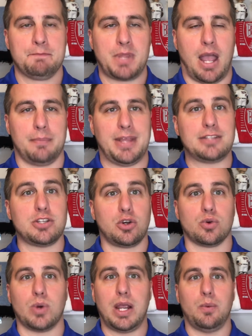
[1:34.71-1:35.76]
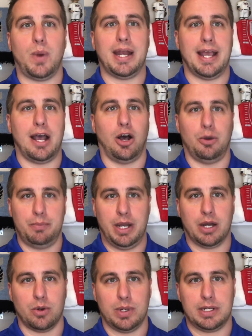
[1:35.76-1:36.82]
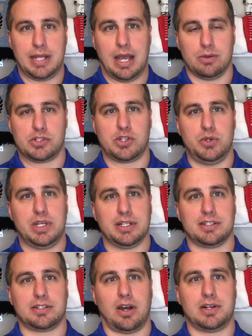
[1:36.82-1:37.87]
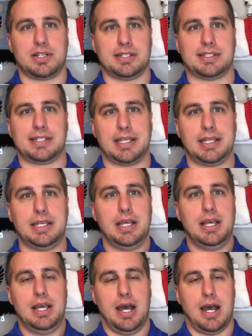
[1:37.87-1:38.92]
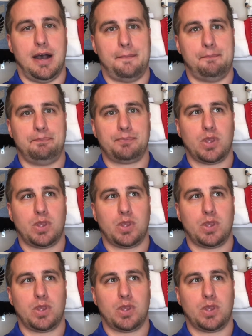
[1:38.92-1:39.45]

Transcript: um, that's a great way to help narrow it down so you can start to see um,